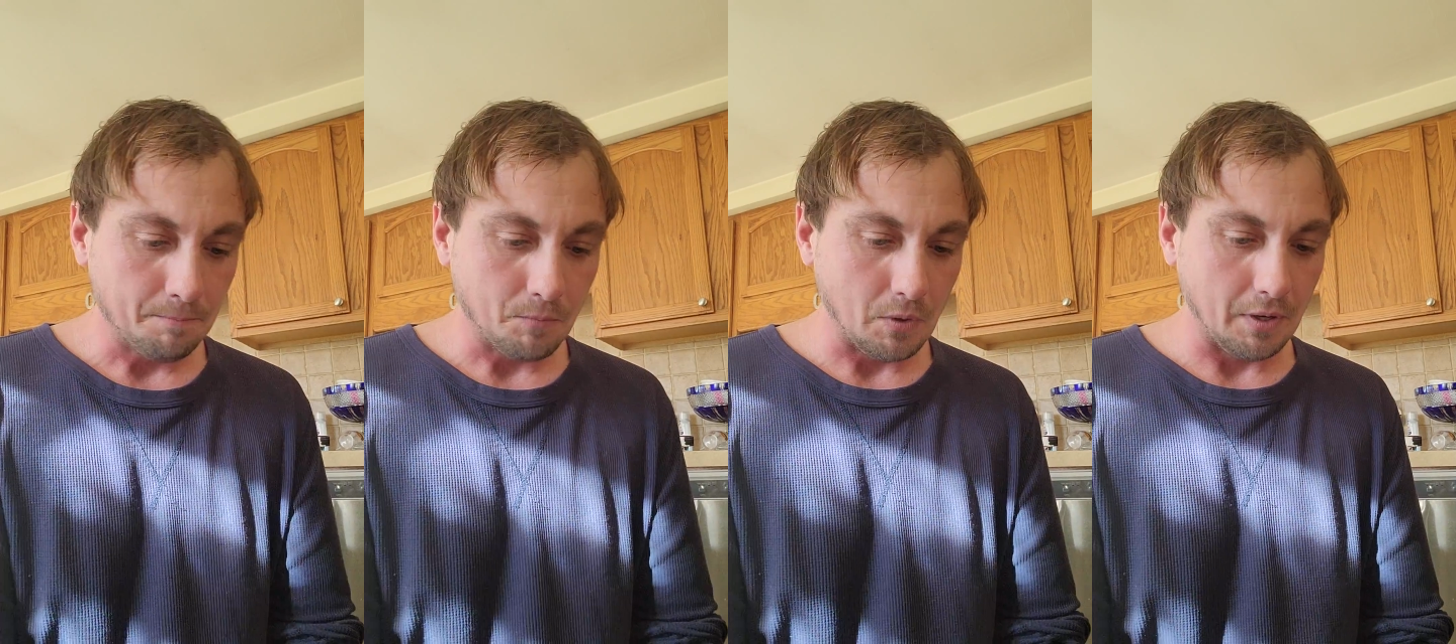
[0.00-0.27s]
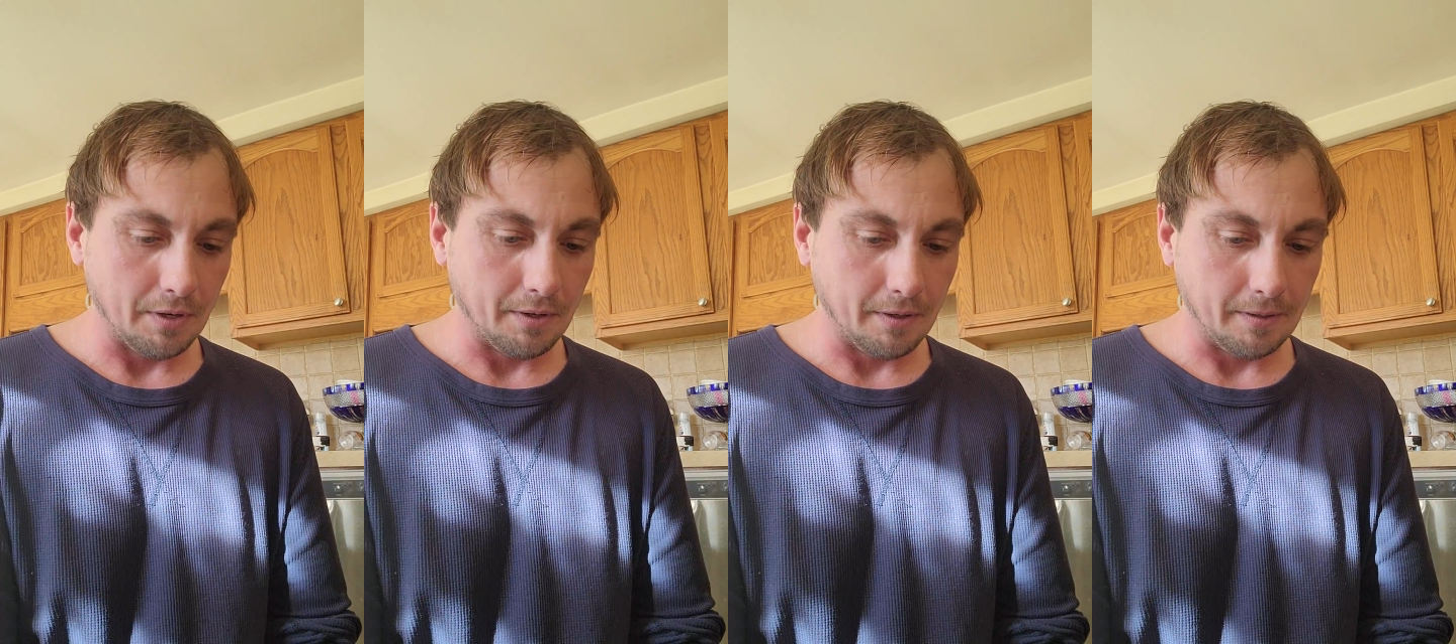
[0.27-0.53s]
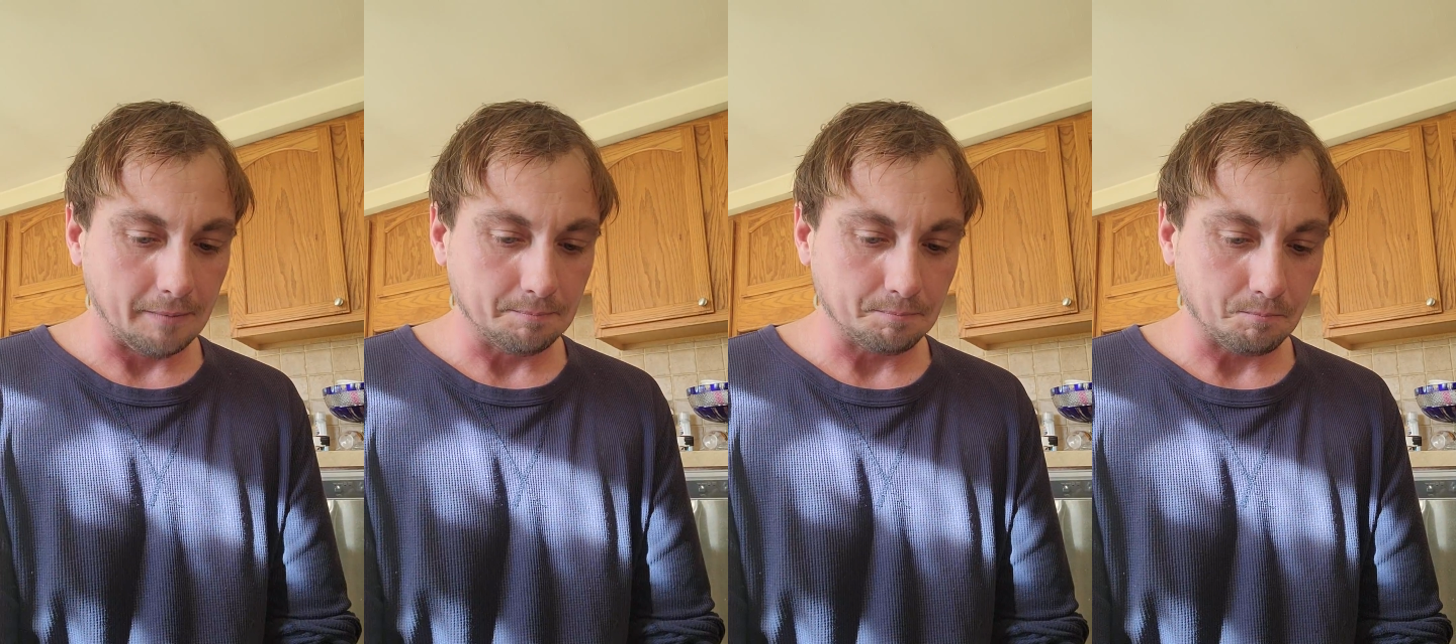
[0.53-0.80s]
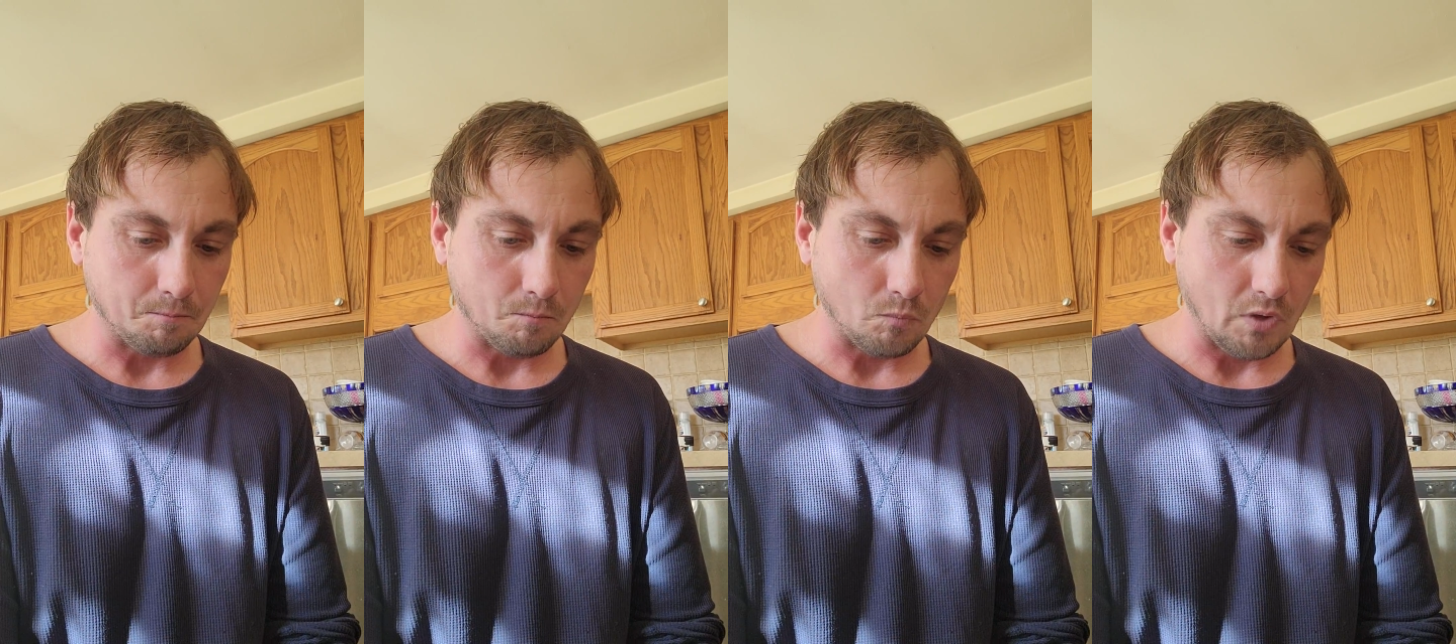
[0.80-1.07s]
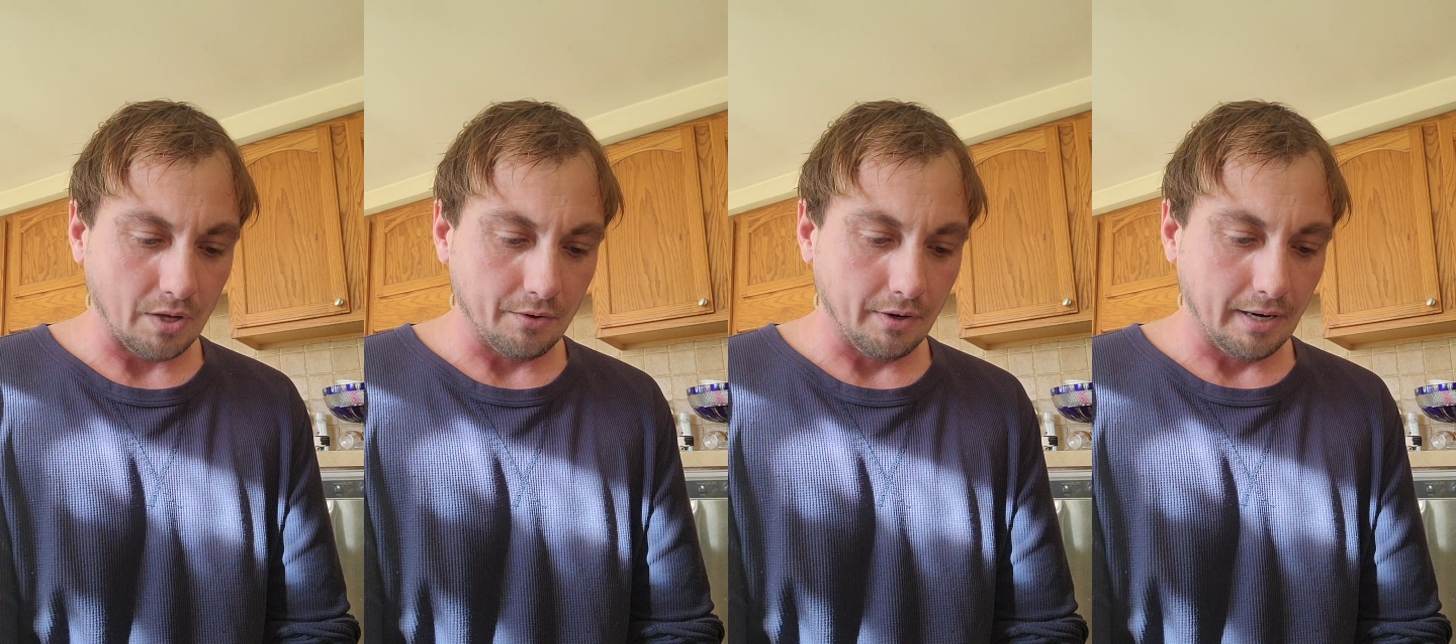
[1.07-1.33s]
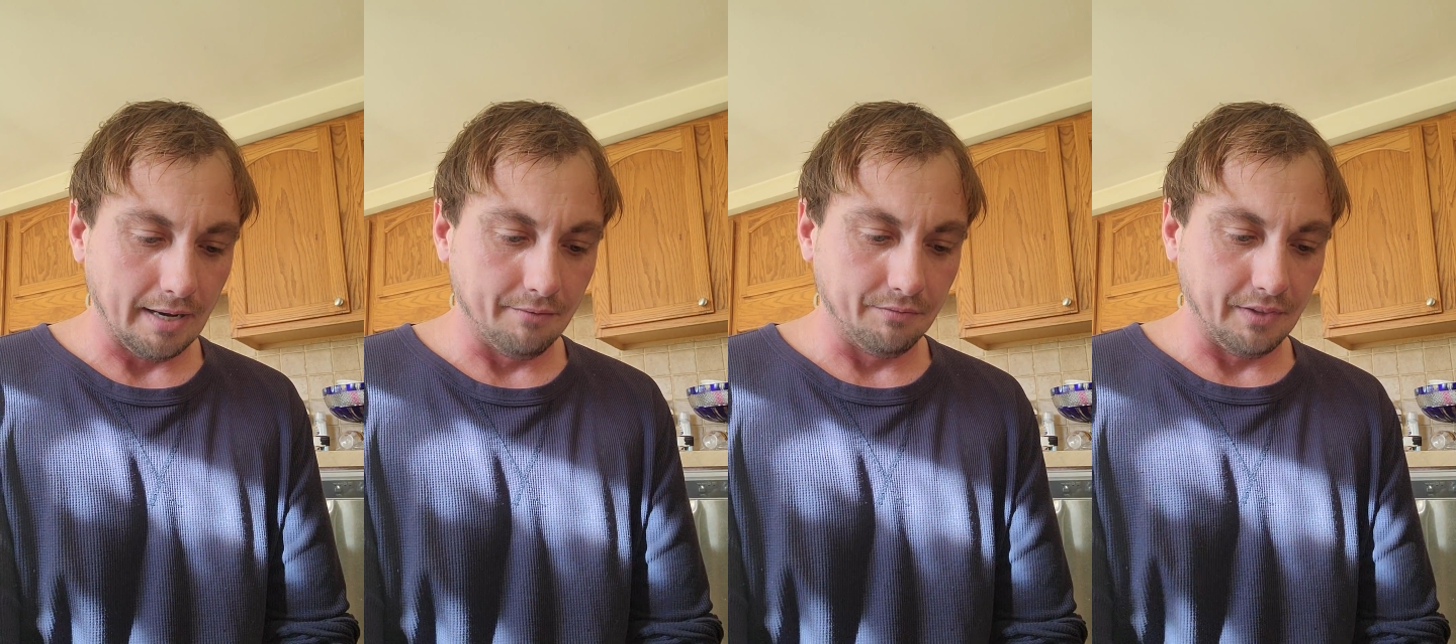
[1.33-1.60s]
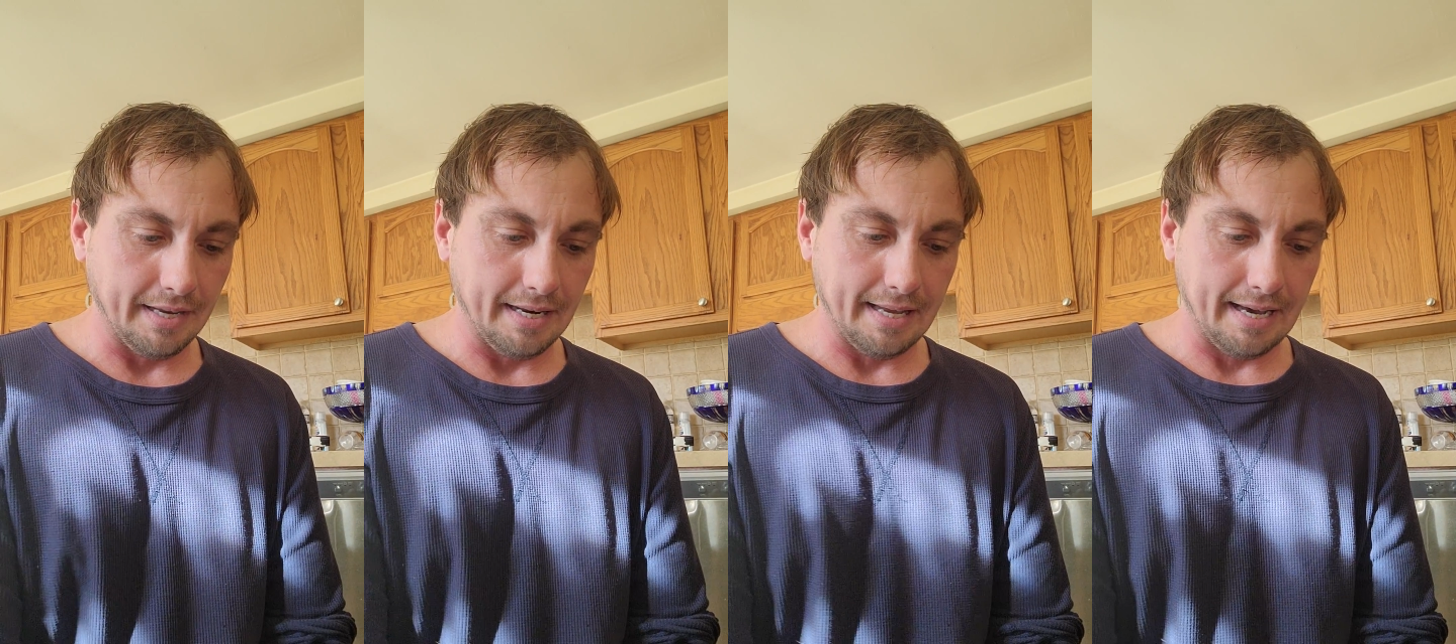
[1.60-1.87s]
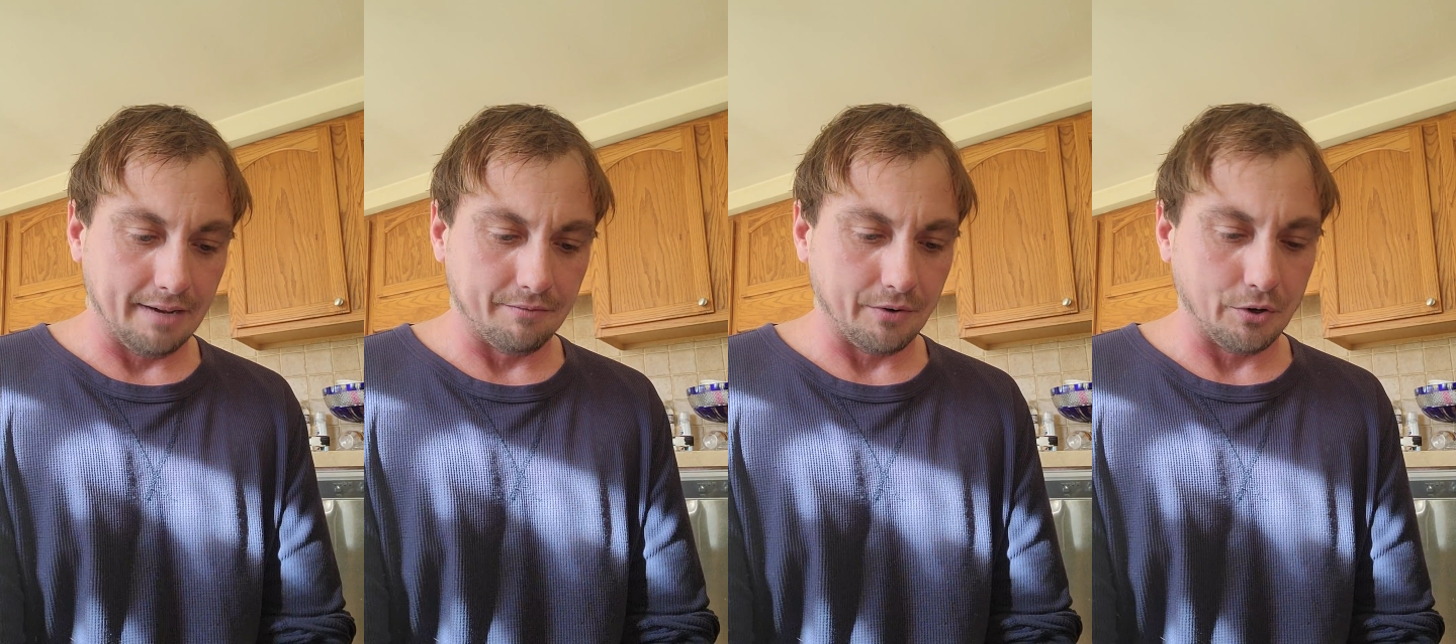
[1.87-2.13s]
And I've laid
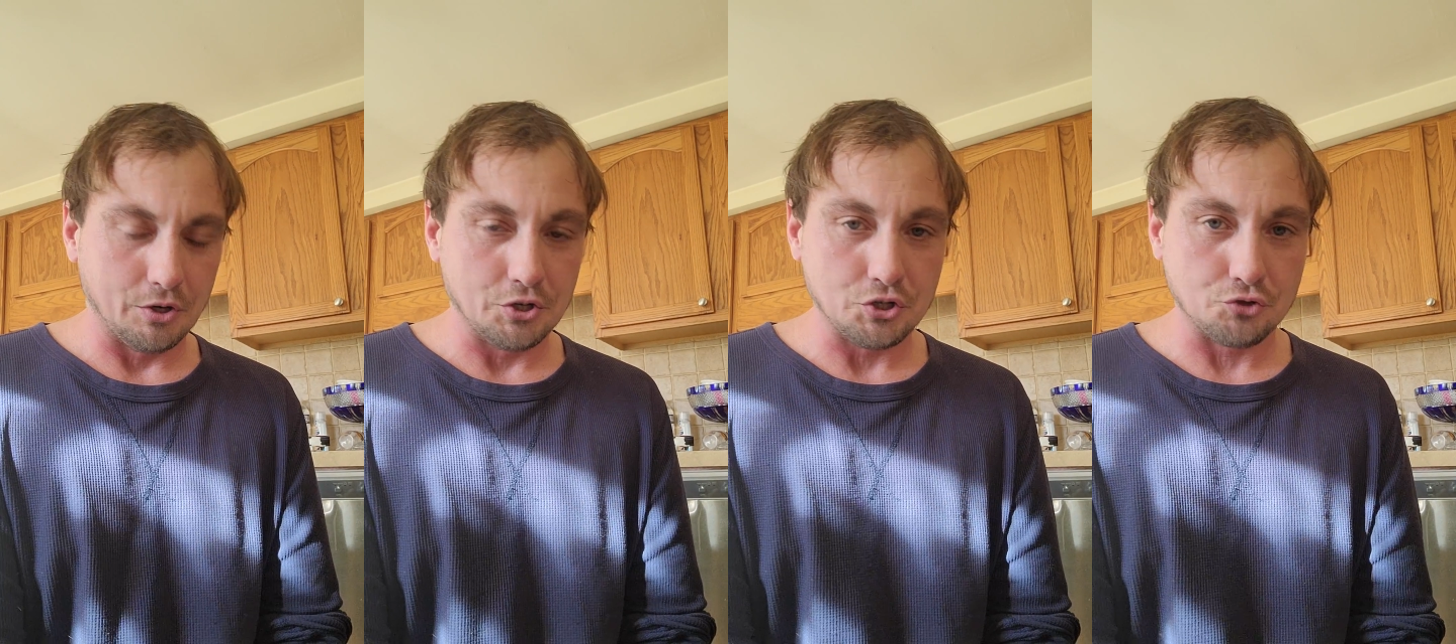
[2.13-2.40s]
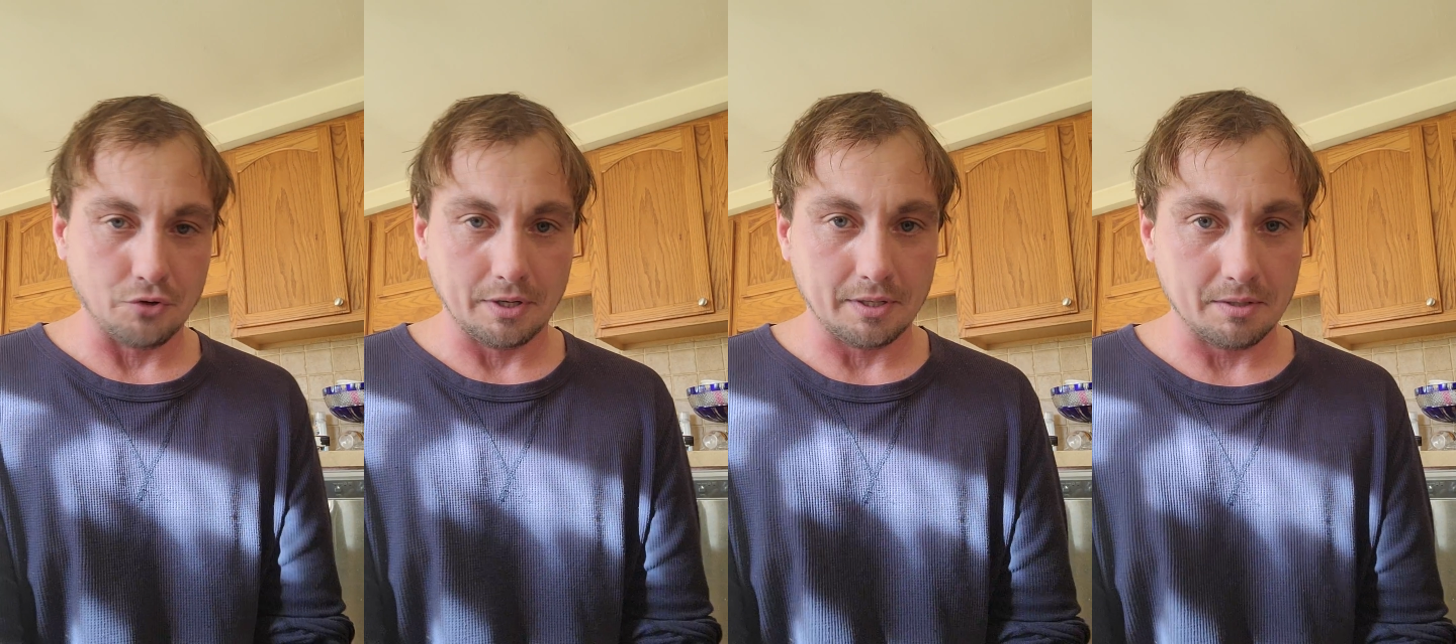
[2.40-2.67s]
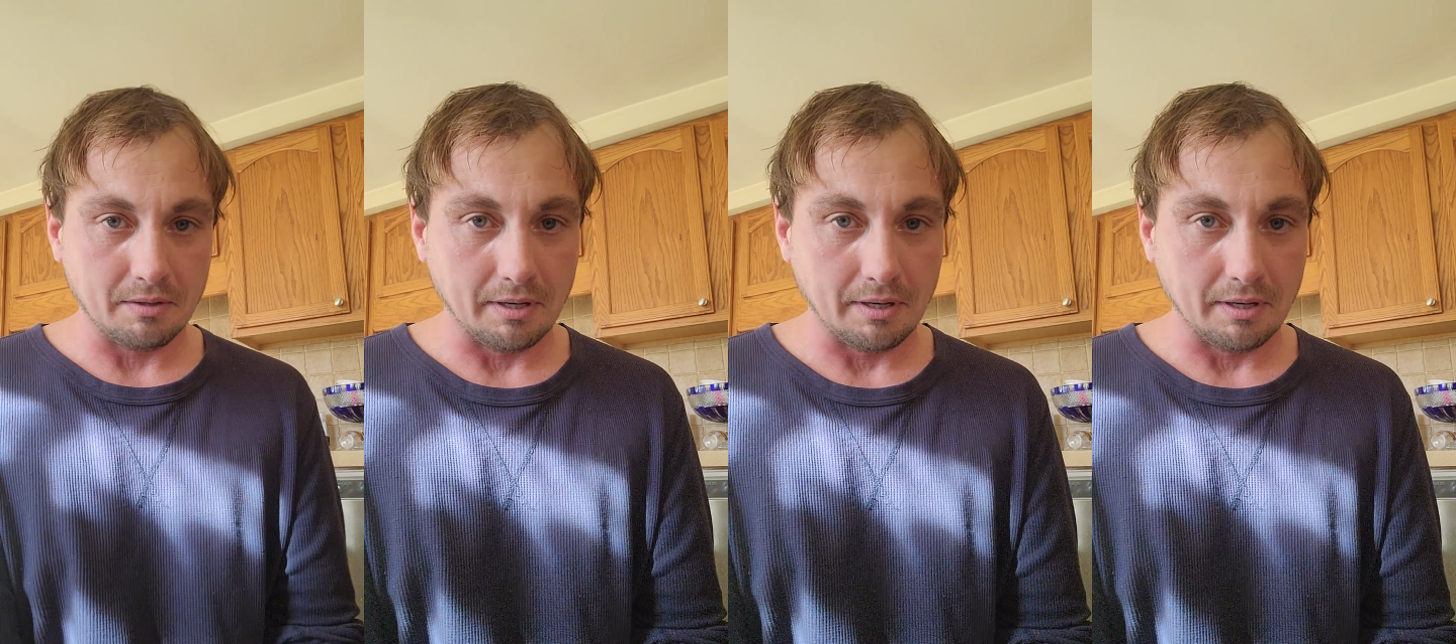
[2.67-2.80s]
out very strict